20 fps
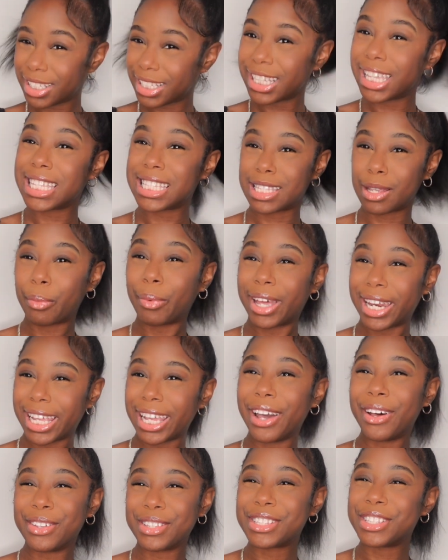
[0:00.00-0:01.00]
Get
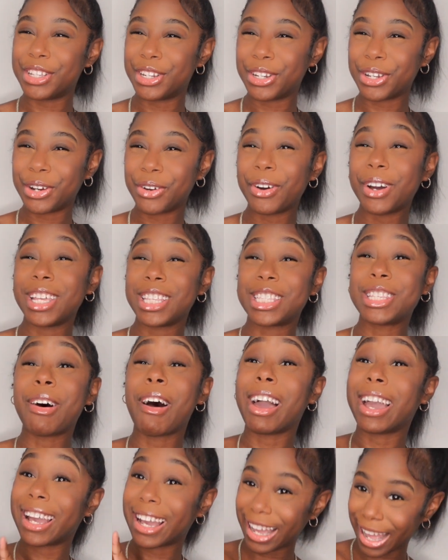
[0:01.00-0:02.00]
somebody else to do it. So
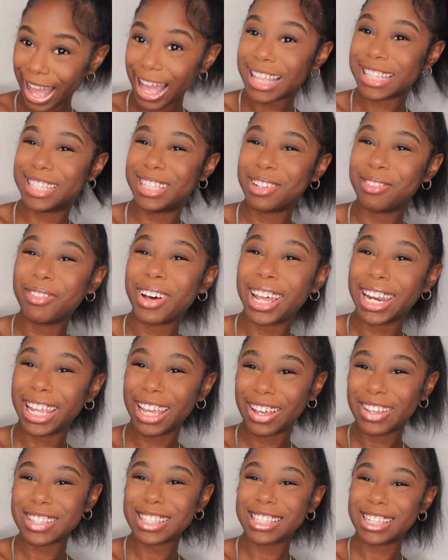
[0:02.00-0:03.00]
I got
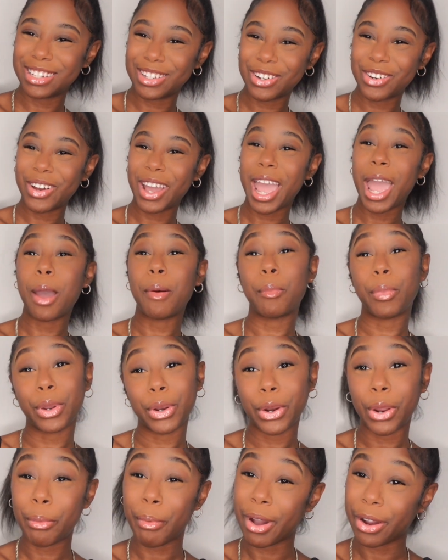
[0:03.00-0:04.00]
somebody else to do it and
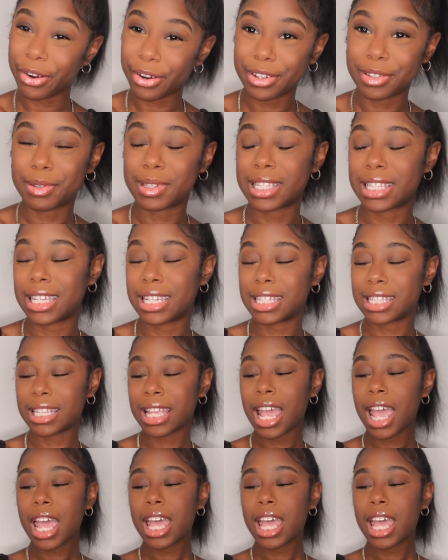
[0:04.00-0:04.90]
put it on my Christmas list.